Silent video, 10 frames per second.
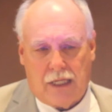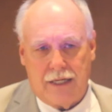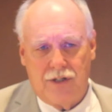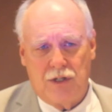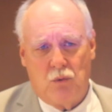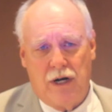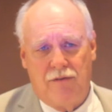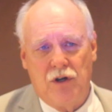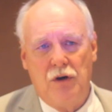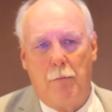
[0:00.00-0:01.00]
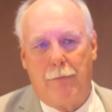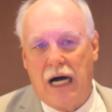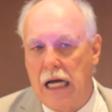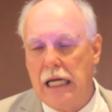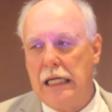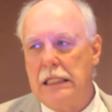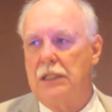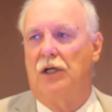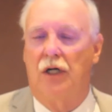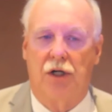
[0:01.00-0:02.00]
He says, whatever you
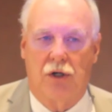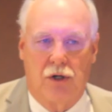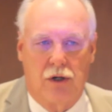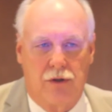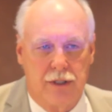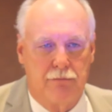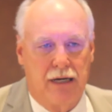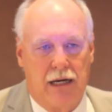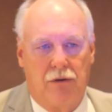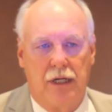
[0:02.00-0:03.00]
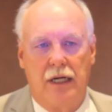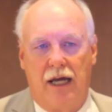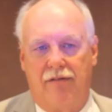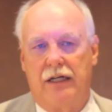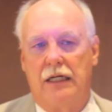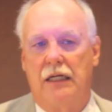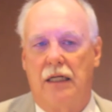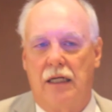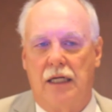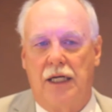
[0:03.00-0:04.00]
bind on earth is bound in heaven.
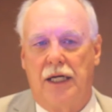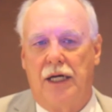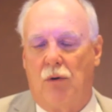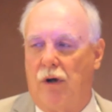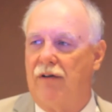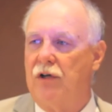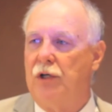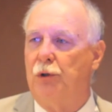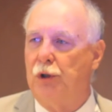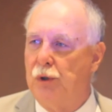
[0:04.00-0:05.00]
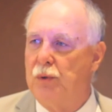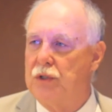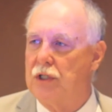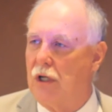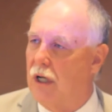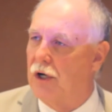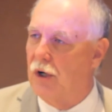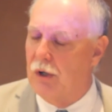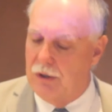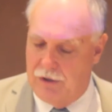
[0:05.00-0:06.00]
Whatever you loose on
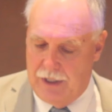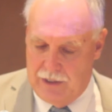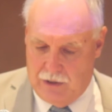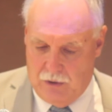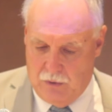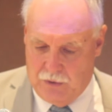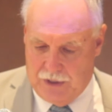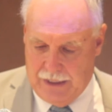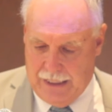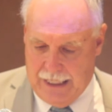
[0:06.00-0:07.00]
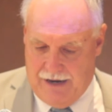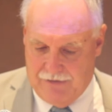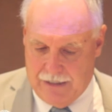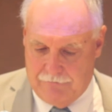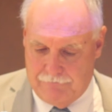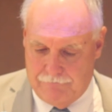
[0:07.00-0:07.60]
earth is loosed in heaven.